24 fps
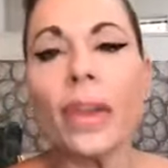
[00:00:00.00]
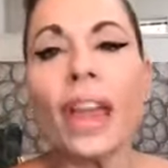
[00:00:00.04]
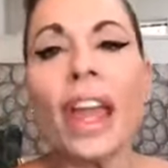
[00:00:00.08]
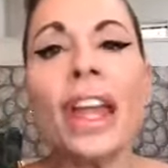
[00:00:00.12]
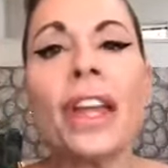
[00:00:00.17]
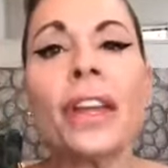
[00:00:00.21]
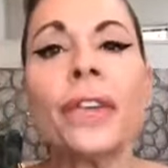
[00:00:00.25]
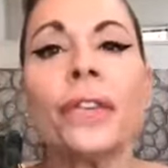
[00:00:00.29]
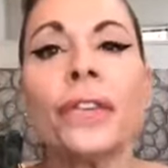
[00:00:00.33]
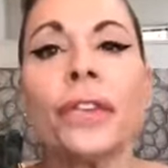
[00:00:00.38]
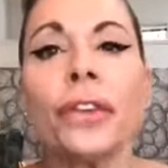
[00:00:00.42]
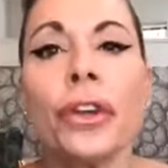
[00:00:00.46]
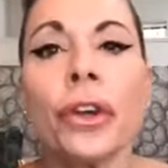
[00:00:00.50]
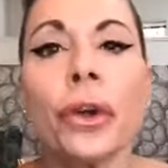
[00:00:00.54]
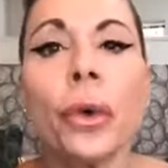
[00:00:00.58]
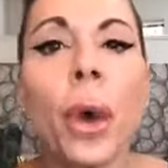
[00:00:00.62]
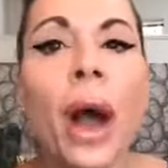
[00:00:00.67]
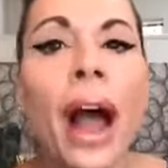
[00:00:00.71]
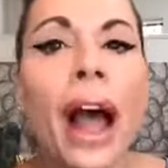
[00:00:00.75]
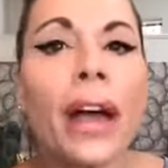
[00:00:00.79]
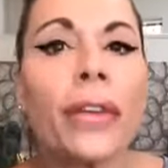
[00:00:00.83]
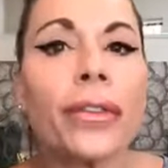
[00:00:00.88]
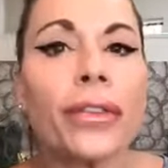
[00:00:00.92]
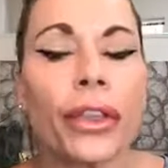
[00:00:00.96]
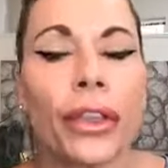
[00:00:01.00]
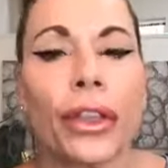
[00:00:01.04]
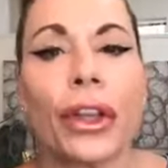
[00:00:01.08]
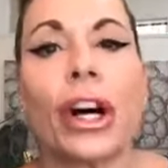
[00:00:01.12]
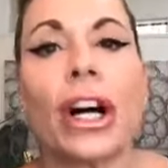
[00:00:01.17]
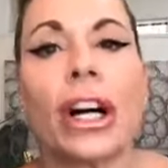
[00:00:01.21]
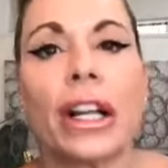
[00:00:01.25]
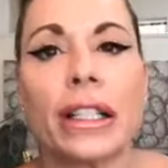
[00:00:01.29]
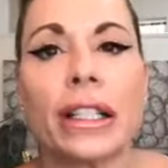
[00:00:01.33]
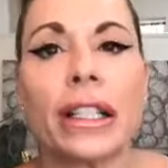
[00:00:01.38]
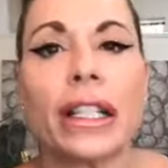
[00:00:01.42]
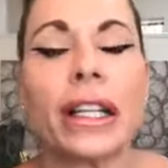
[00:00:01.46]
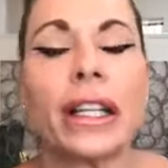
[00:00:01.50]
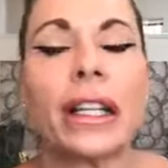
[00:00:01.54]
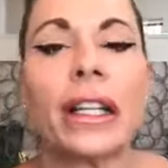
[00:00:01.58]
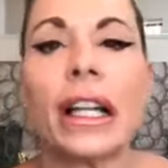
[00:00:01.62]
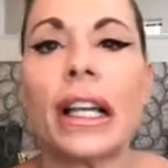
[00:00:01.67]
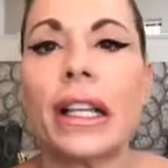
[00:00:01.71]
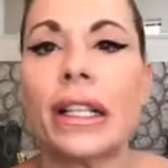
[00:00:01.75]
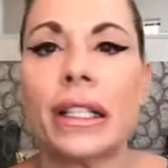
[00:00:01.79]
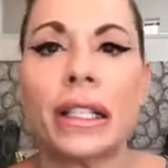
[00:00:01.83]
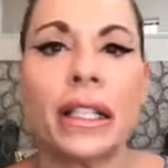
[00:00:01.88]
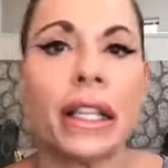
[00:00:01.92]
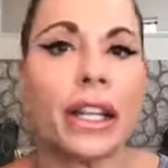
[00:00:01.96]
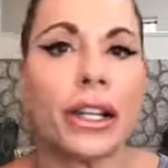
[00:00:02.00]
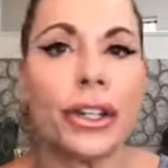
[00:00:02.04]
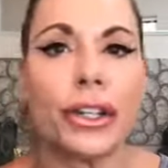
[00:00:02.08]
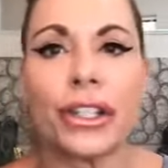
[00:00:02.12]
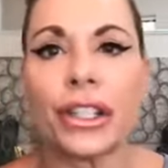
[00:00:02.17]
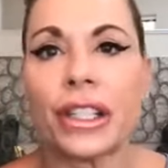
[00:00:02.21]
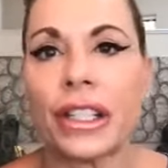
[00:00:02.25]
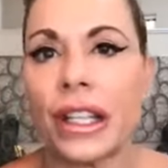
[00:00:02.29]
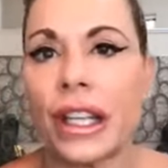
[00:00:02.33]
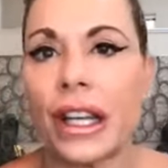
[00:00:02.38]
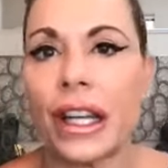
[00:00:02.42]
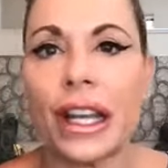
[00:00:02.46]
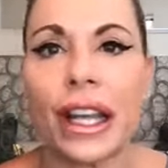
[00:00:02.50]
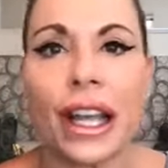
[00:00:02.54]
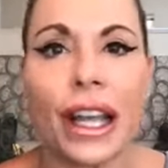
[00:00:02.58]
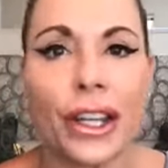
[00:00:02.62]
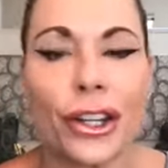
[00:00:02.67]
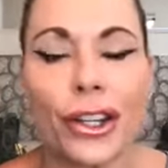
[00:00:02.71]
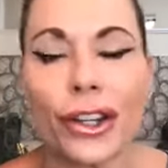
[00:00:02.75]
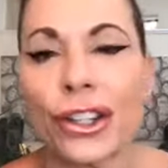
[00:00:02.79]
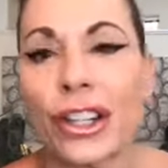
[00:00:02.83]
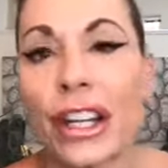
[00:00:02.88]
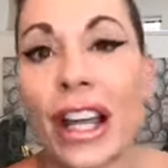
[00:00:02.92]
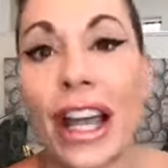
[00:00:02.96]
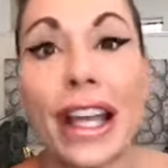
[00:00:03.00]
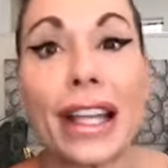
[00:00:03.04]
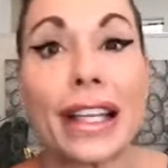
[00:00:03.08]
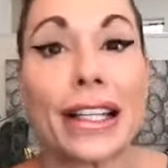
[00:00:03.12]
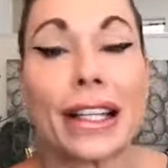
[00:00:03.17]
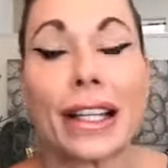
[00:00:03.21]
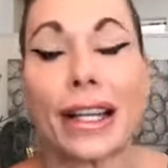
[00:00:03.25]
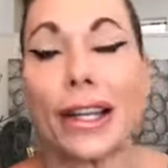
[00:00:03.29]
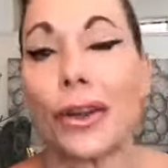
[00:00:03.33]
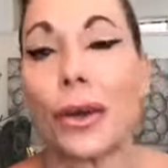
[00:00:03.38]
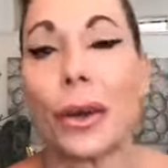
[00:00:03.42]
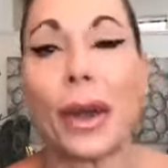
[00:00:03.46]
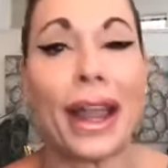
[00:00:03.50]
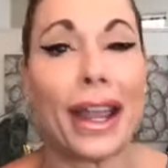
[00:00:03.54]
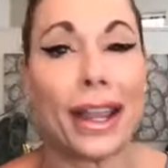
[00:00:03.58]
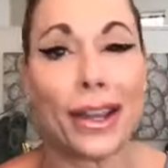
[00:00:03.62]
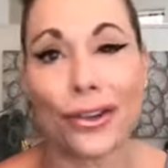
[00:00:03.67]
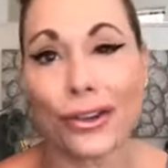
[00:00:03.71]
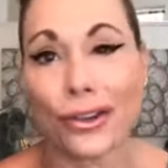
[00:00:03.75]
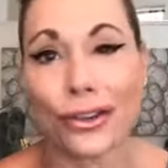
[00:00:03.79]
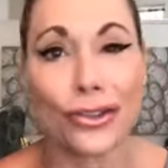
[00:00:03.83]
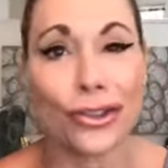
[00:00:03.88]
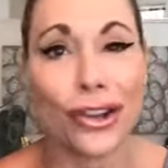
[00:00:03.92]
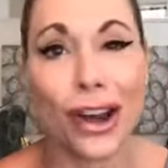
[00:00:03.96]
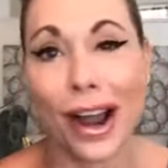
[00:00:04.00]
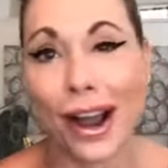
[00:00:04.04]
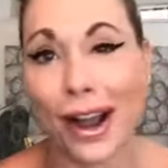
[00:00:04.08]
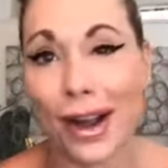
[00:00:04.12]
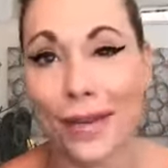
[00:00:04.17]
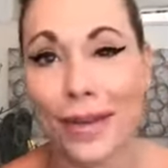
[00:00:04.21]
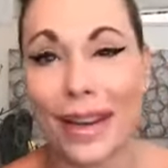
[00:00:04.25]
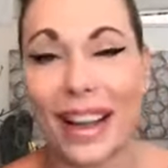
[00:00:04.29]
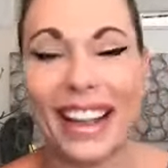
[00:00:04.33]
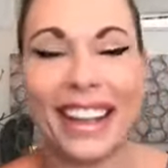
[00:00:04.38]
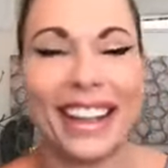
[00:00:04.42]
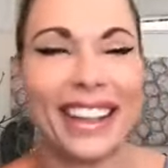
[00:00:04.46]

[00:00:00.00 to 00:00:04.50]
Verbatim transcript: if you have thoughts, like let's say you're sitting at your desk and you hate your job.